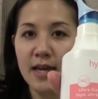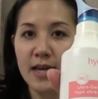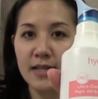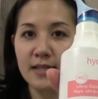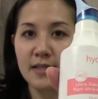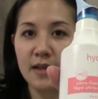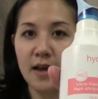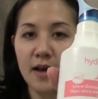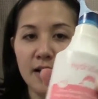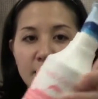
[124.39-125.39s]
It's
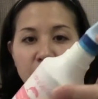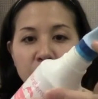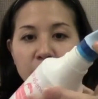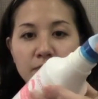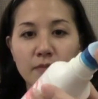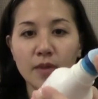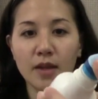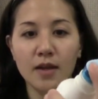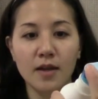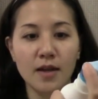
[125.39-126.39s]

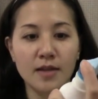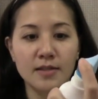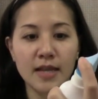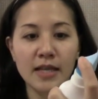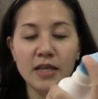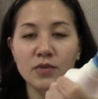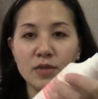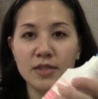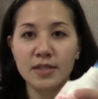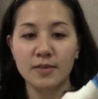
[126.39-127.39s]
a saline
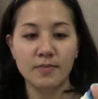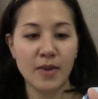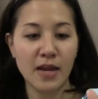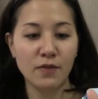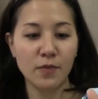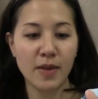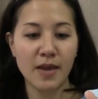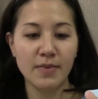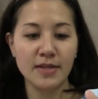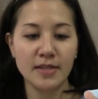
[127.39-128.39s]
rinse made for
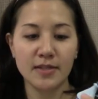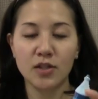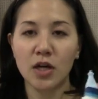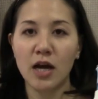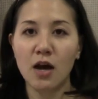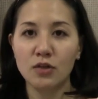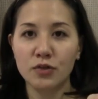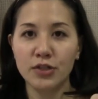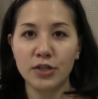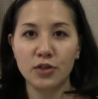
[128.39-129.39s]
babies. It's got an
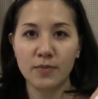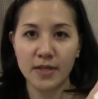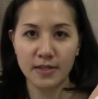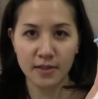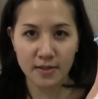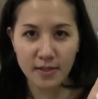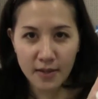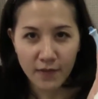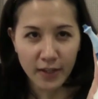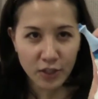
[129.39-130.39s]
ultra gentle mist. I'll
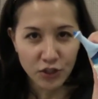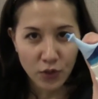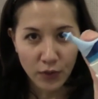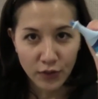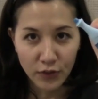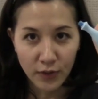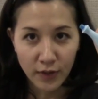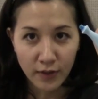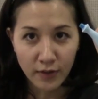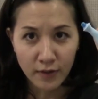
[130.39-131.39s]
see if I can show it to you
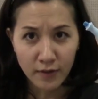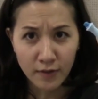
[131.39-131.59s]
here.